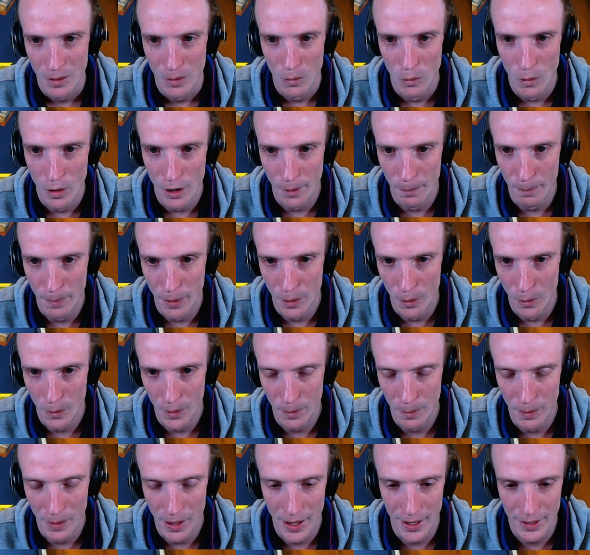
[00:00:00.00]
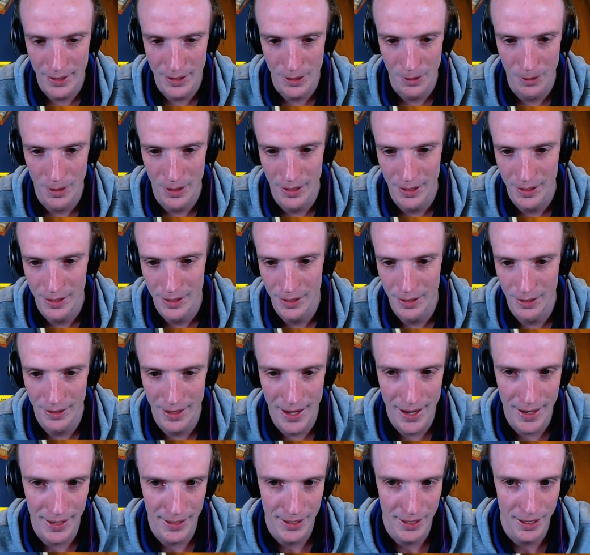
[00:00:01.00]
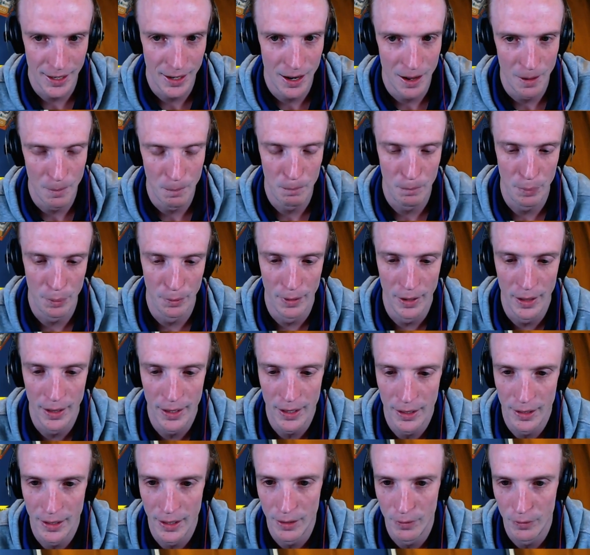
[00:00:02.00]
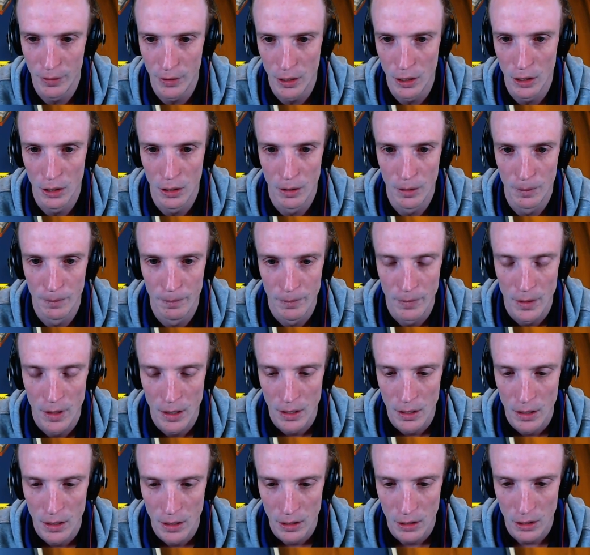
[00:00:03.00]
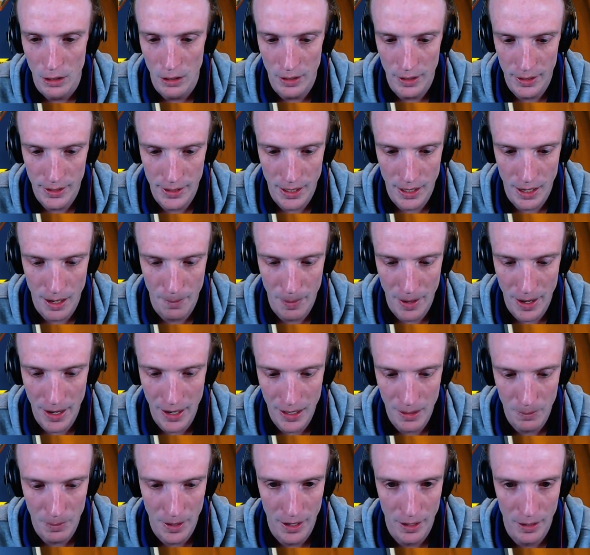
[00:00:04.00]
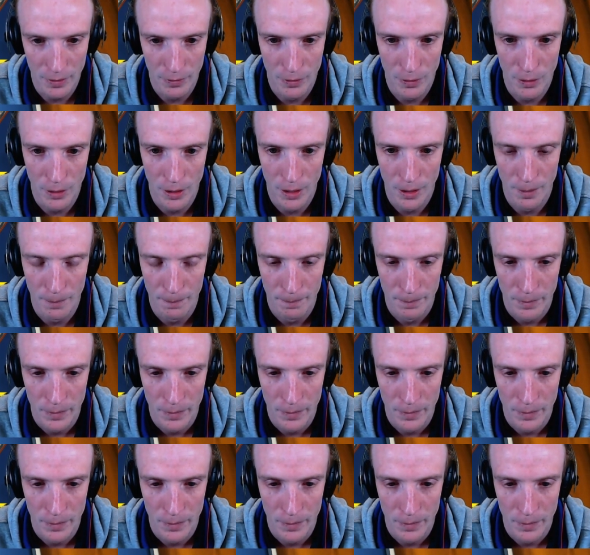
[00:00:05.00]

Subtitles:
What a pull with Blastoise. That set up brilliantly for you. Couldn't have set up any better for you.